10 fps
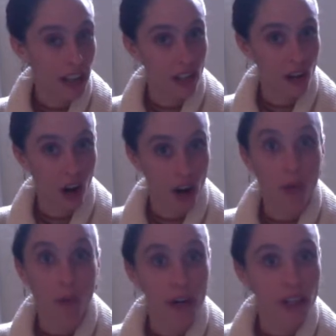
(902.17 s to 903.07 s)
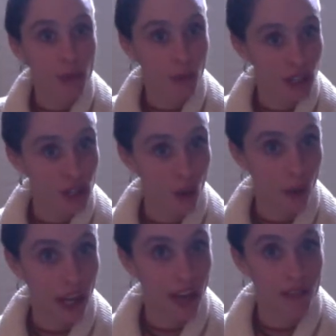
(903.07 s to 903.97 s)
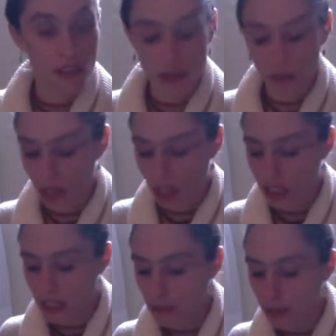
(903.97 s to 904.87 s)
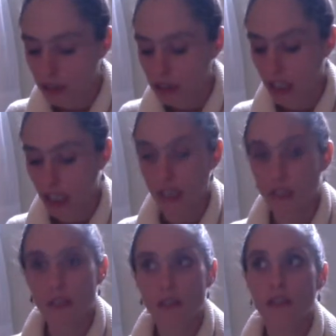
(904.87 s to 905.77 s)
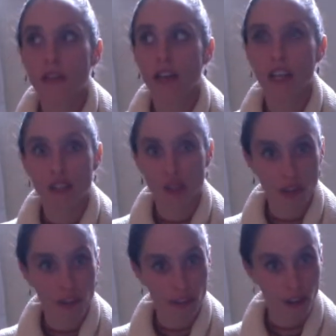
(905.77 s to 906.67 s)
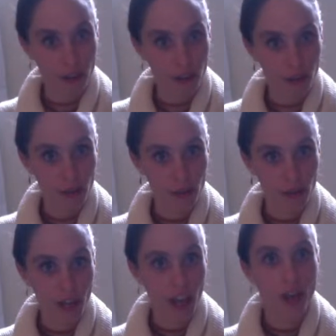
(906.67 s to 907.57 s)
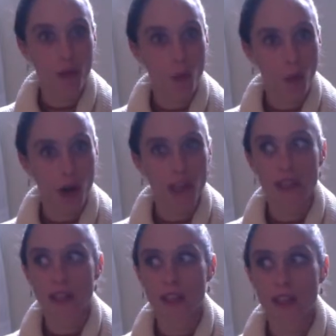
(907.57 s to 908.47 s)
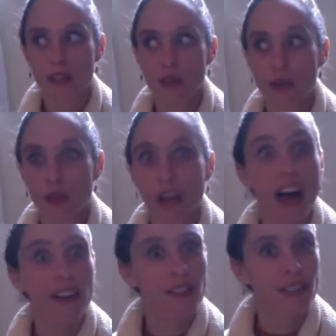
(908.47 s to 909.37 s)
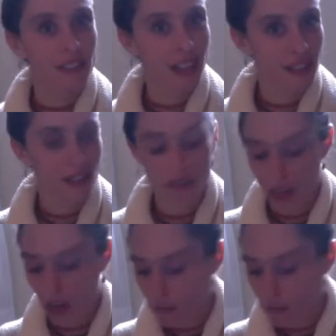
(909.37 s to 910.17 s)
and heart works, and it's going after something, and it's building, it's thorough. It wants to last the test of time.